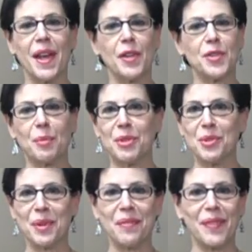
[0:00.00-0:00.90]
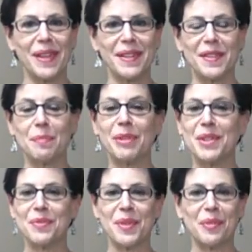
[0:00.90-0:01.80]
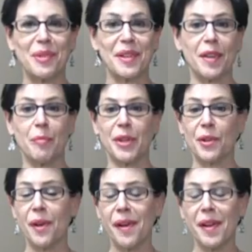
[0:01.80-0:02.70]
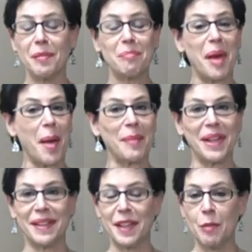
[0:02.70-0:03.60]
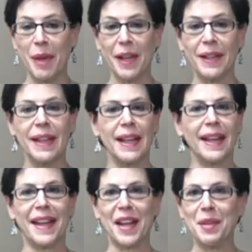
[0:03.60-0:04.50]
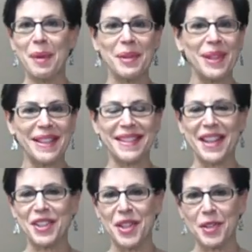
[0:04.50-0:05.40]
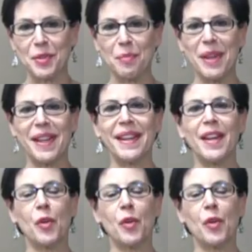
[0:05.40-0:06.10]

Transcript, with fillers: So at your convenience, please feel free to give me a call, pop me an email, any way you'd like to get in touch with me.